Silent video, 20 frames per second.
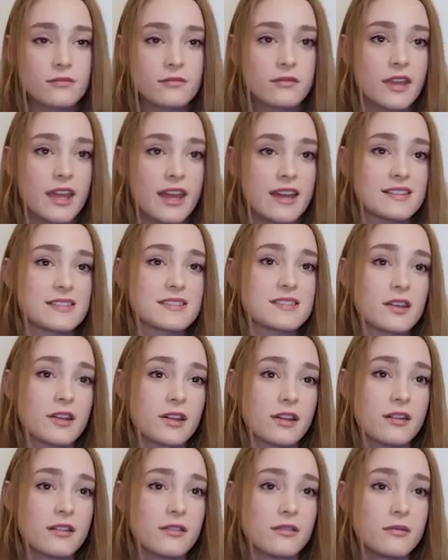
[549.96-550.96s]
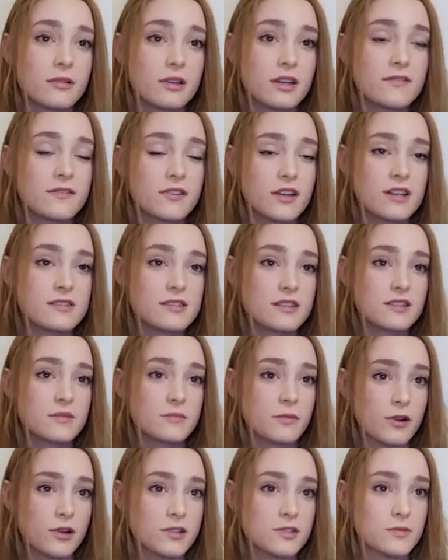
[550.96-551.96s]
Yeah, so we are first
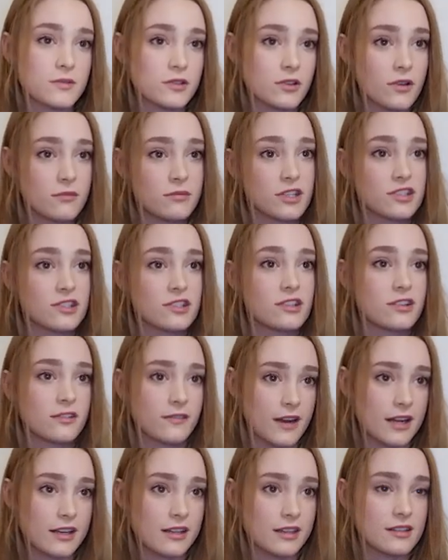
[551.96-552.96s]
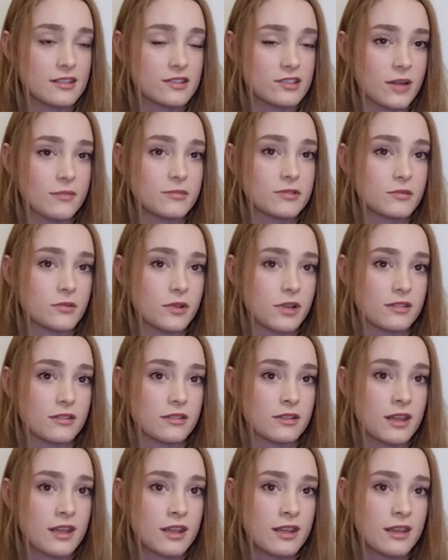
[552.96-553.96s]
exposed to an omniscient narrator in Chapter 1,
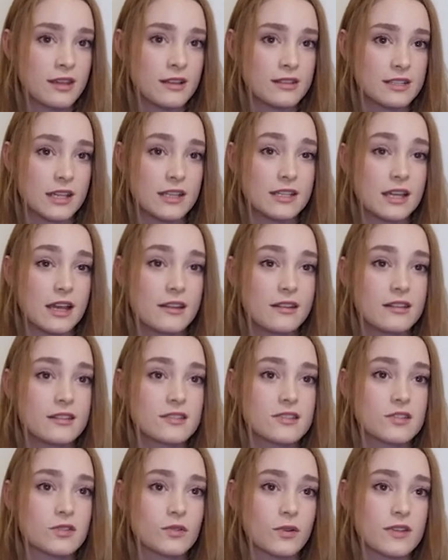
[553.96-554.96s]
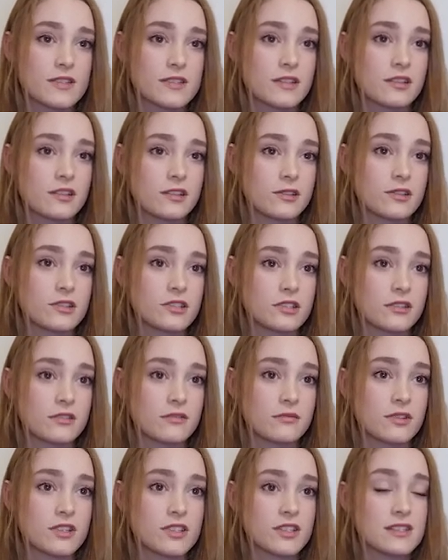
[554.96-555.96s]
detailing the story's conclusion,
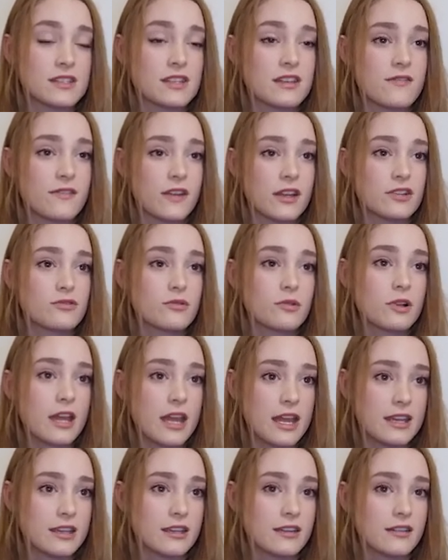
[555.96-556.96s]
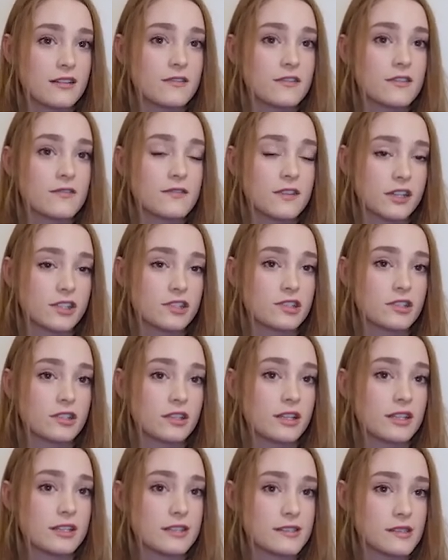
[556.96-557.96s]
which is the eventual hanging of the
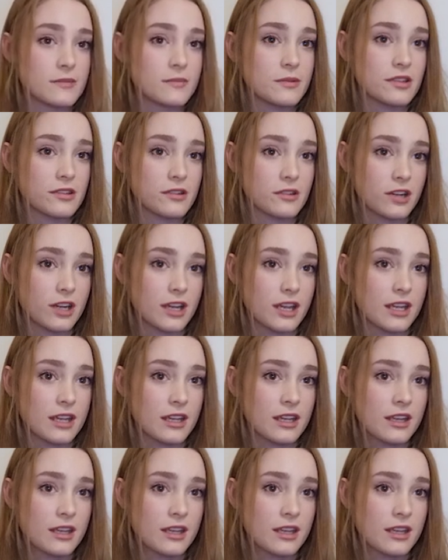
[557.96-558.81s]
fictional Elizabeth Cree.